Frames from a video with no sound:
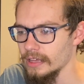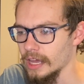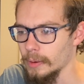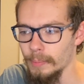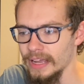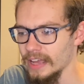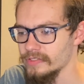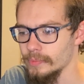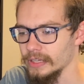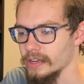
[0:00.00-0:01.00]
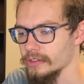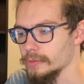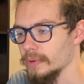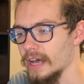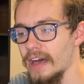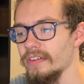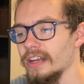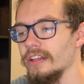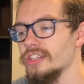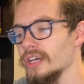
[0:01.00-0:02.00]
And it might have something else, but having
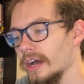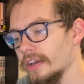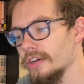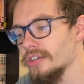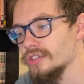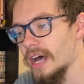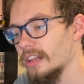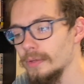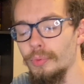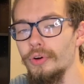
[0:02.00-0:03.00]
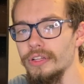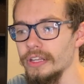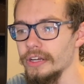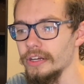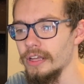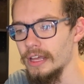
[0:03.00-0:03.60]
an entire solid board clear